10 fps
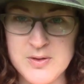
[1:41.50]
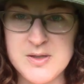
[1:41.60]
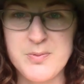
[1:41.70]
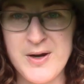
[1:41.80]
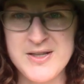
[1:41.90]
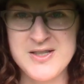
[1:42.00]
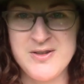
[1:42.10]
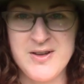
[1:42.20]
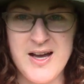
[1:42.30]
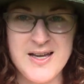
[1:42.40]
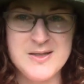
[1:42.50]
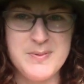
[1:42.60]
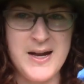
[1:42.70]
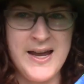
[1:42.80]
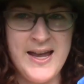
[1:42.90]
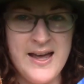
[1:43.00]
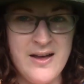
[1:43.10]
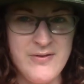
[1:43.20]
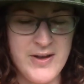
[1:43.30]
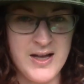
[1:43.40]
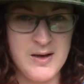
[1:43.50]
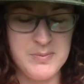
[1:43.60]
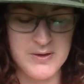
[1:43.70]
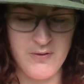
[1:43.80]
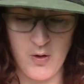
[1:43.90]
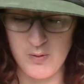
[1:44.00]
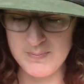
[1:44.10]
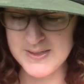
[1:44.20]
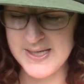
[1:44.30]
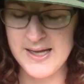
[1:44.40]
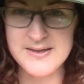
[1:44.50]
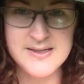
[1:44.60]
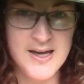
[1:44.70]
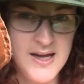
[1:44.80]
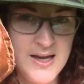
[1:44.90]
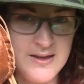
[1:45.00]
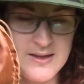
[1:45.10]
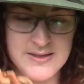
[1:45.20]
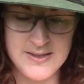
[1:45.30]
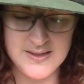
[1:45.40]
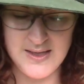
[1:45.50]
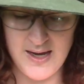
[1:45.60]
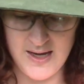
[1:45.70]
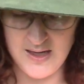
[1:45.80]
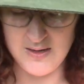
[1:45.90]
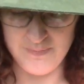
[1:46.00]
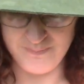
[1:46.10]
surprise to you guys, but I have a couple of OM sets. This is a